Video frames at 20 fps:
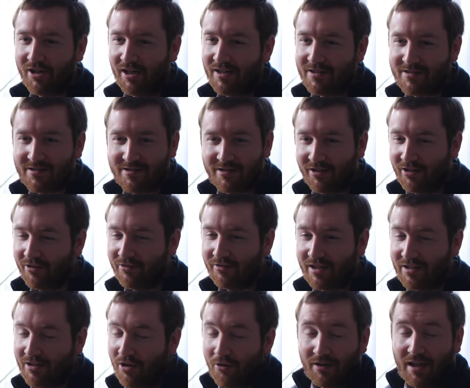I guess, you know
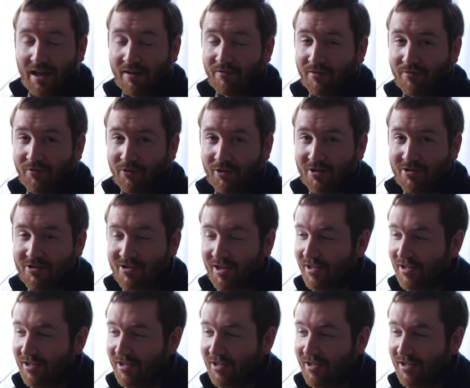they have the footage,